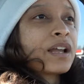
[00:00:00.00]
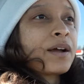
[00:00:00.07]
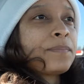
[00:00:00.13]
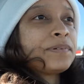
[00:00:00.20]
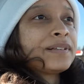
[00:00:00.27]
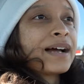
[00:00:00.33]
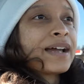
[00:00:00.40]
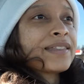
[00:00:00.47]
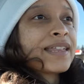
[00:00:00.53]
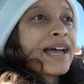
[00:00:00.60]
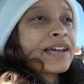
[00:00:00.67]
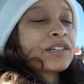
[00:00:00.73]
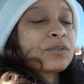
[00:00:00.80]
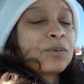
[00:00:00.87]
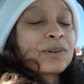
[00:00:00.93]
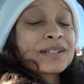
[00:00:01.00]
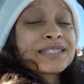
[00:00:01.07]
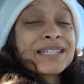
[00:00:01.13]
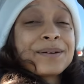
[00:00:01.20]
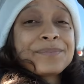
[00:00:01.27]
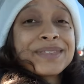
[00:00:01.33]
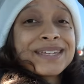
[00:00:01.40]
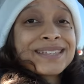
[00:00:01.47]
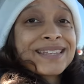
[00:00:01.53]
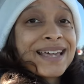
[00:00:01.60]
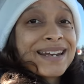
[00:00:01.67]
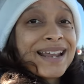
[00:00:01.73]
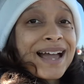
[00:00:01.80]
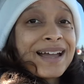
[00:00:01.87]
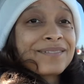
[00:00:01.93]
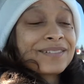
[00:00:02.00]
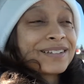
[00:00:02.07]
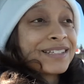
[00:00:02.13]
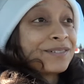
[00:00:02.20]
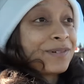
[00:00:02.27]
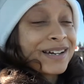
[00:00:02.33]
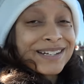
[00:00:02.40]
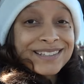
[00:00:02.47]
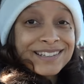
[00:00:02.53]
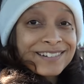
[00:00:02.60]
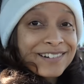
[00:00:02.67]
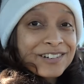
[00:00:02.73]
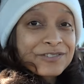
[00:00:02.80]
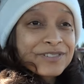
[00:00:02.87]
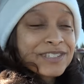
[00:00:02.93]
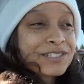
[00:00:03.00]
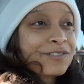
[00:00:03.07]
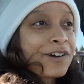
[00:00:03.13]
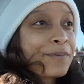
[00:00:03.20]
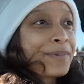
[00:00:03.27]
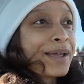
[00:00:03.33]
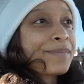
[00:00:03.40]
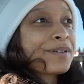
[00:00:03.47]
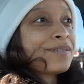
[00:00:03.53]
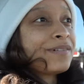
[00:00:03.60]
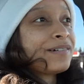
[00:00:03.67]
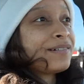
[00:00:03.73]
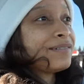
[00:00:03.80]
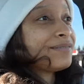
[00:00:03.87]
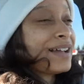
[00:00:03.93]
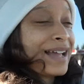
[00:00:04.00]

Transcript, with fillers: apply that towards something that I really want at the grocery store. Maybe we'll